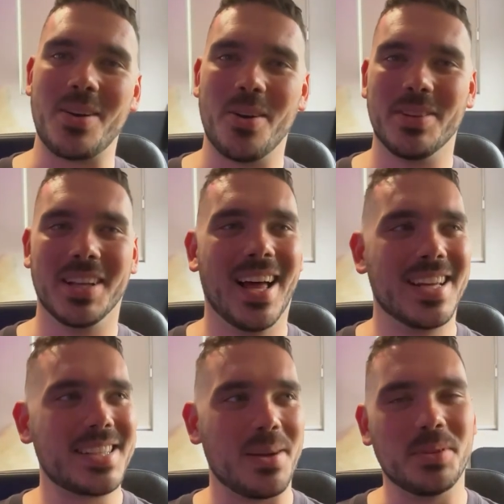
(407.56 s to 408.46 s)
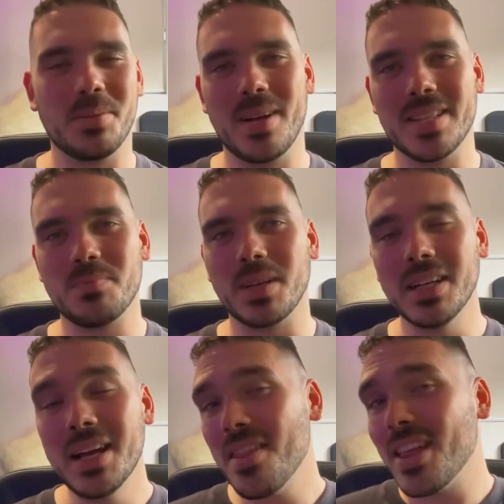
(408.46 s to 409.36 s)
over the last couple of months, but
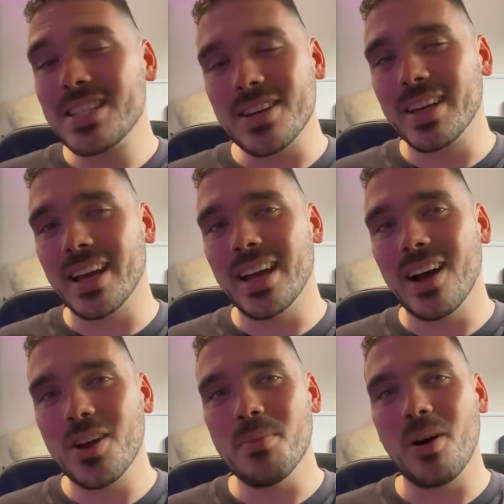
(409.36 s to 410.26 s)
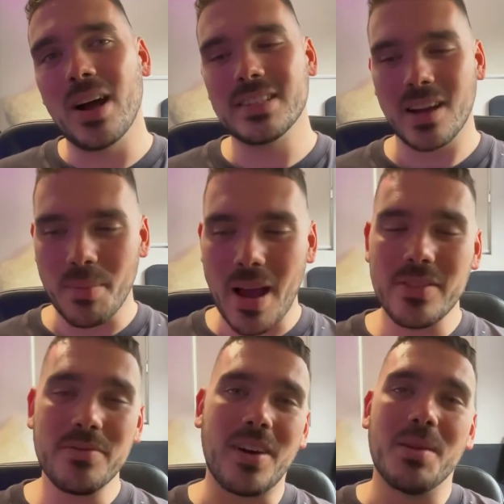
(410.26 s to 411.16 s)
that's okay. I don't mind. I'm
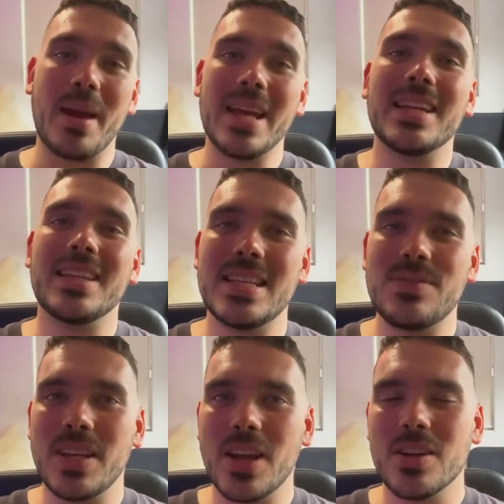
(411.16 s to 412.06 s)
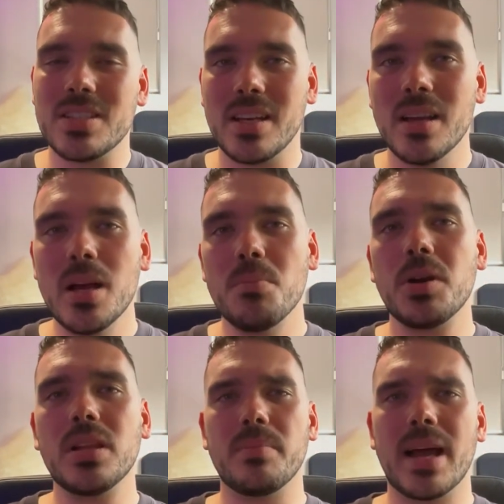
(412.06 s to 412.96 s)
having fun making these videos and
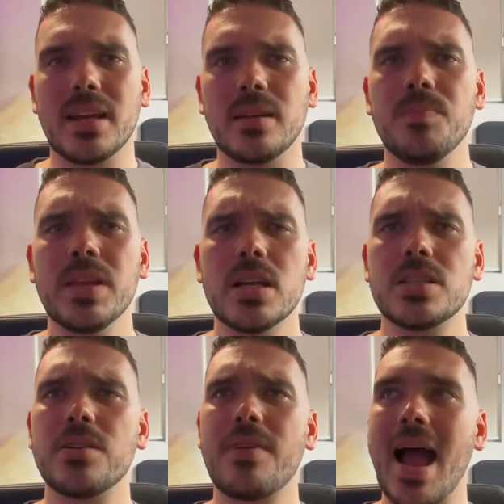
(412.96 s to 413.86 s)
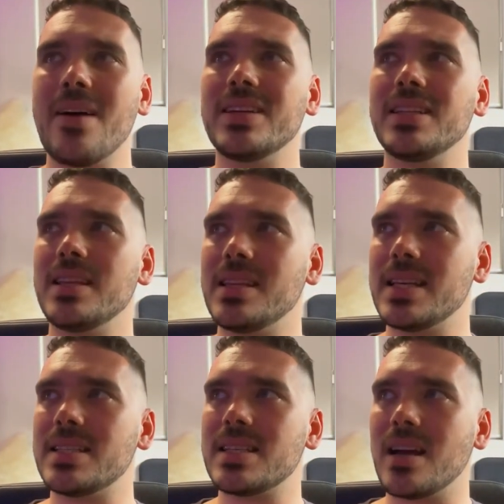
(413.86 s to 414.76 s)
putting them out and sort of having
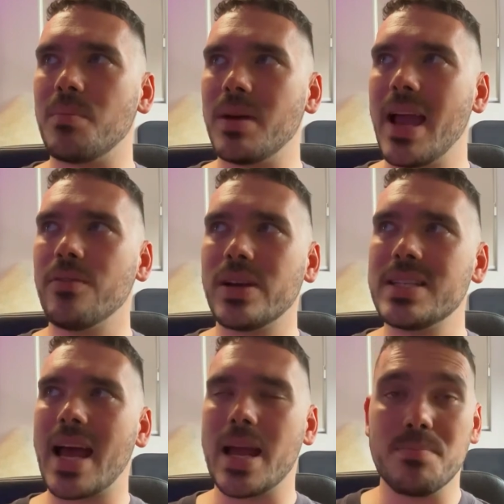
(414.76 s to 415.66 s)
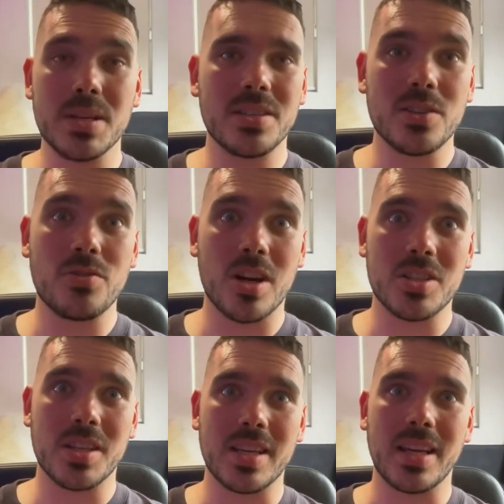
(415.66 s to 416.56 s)
this um, everyday business
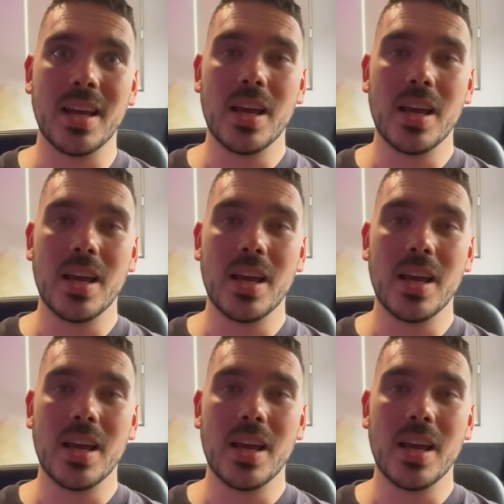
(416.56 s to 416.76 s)
structure thing